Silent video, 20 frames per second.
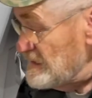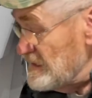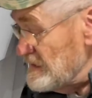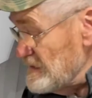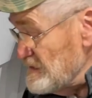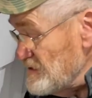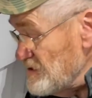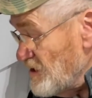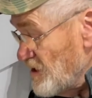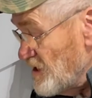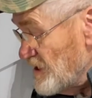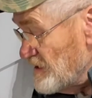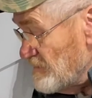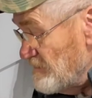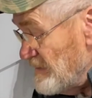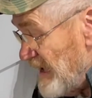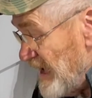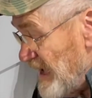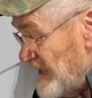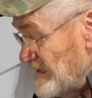to, on a
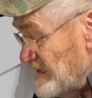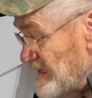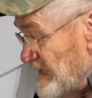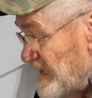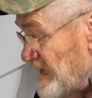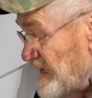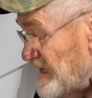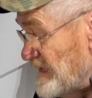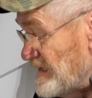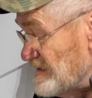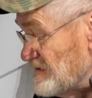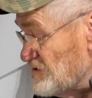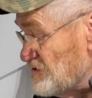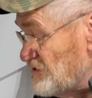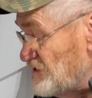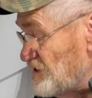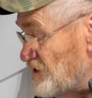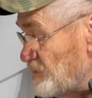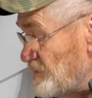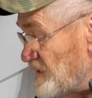bad day,
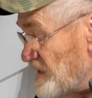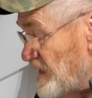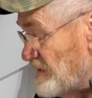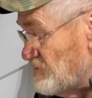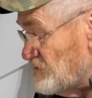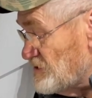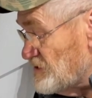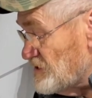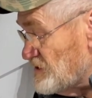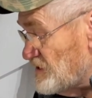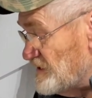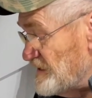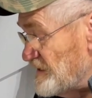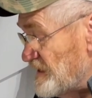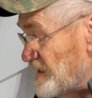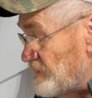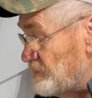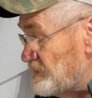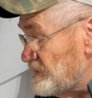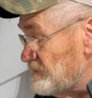still be able to clean
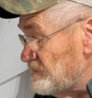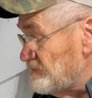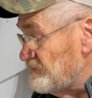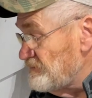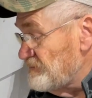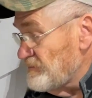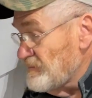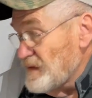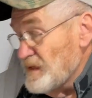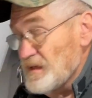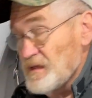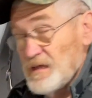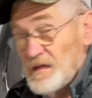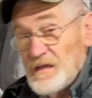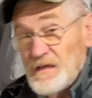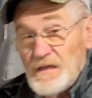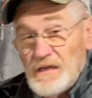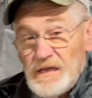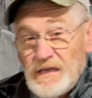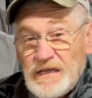up.
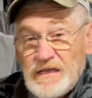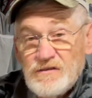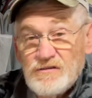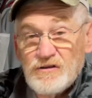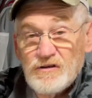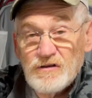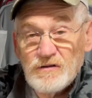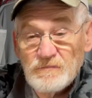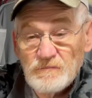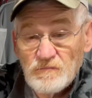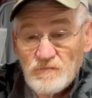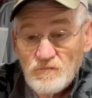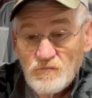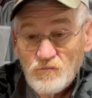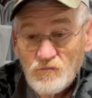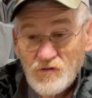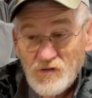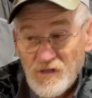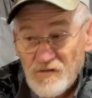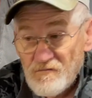Either
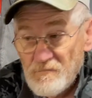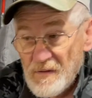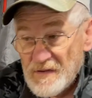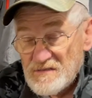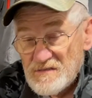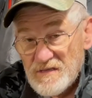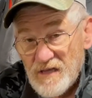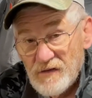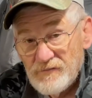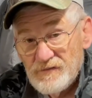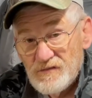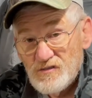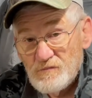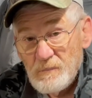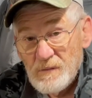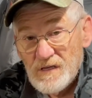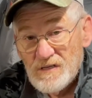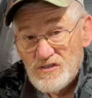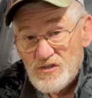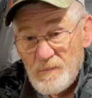give myself a
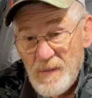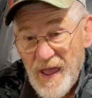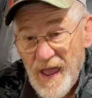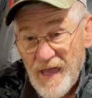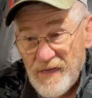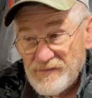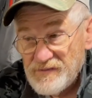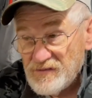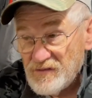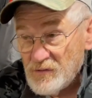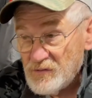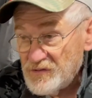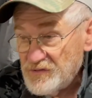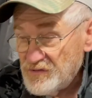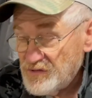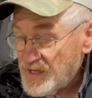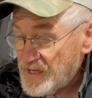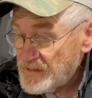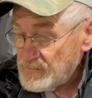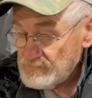sponge bath, so to
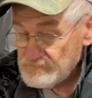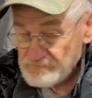say,